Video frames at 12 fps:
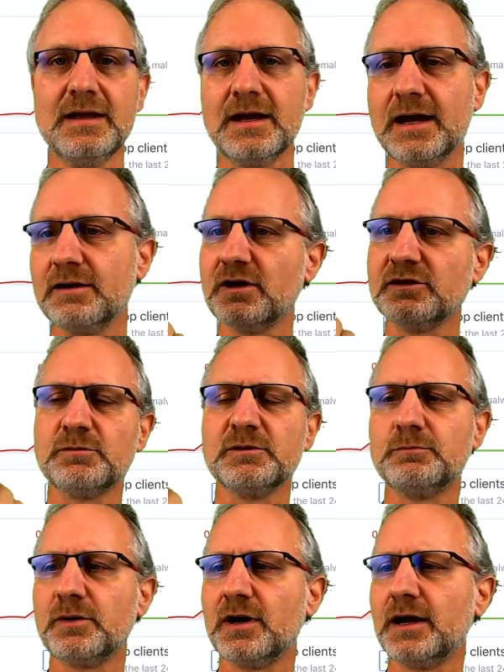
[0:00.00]
And a Raspberry
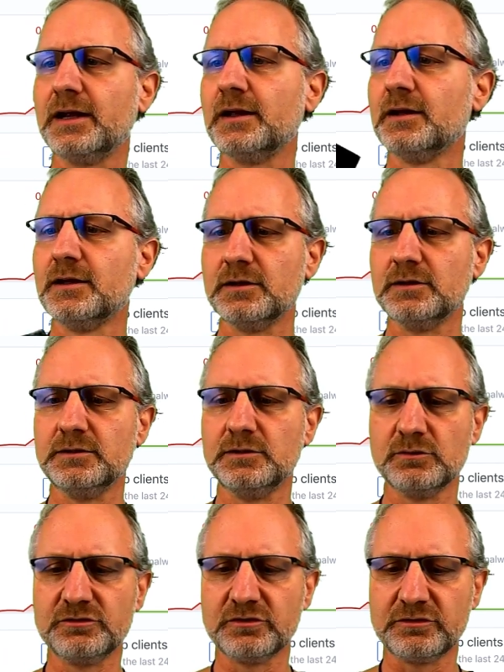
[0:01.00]
Pi
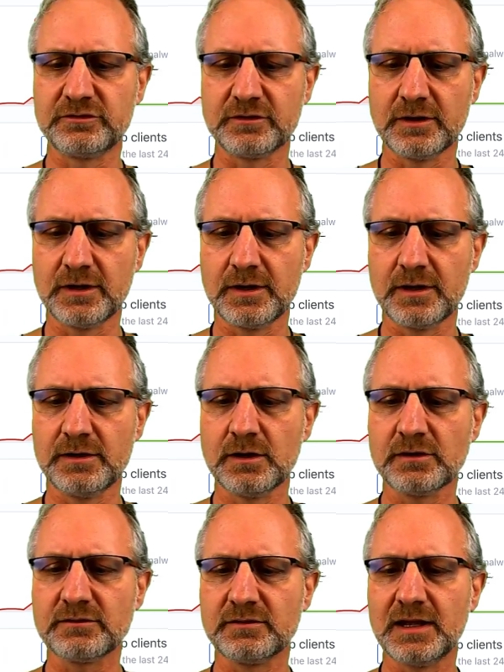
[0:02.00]
uses
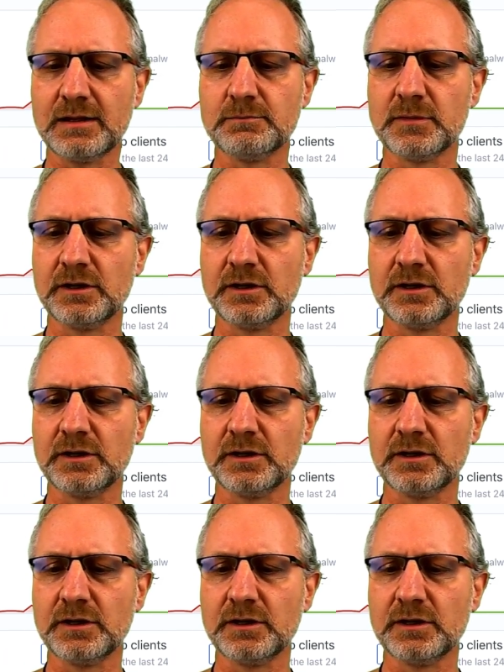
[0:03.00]
not that